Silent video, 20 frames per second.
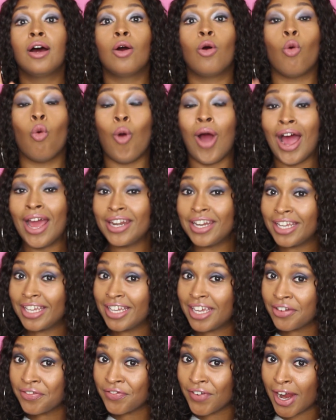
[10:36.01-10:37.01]
Why did he
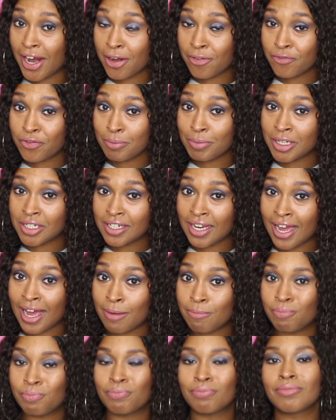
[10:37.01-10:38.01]
get fired from the
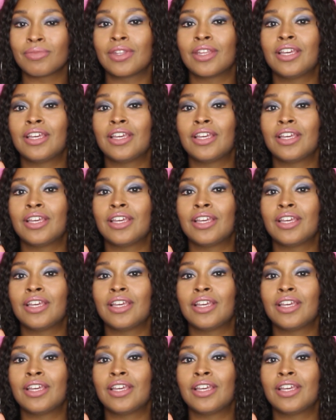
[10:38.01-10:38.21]
job?